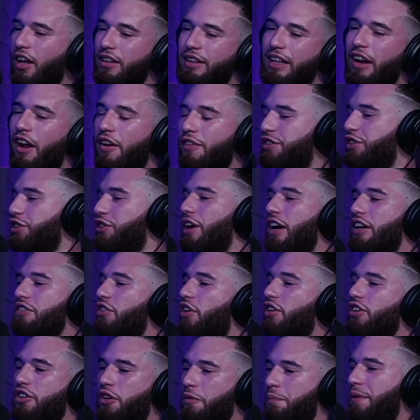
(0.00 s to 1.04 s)
Not that obviously you
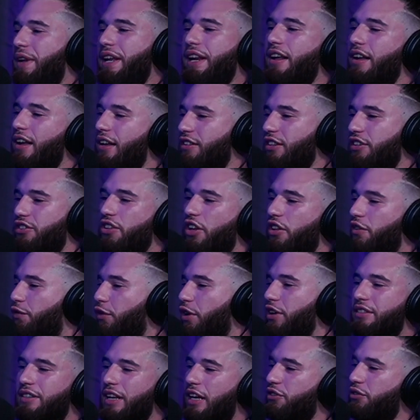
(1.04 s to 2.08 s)
guys aren't competing against each
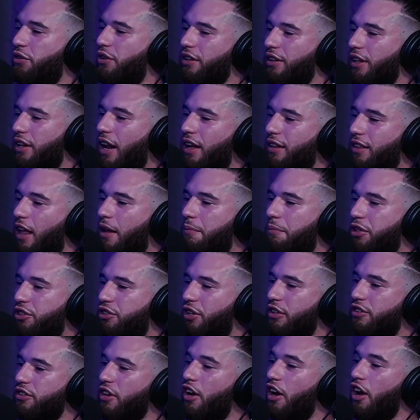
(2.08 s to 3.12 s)
other for attention or anything like that, yeah,
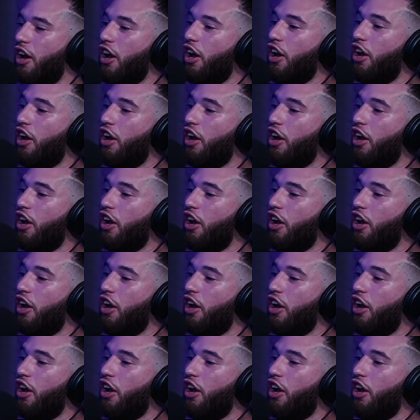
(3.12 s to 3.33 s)
but we, just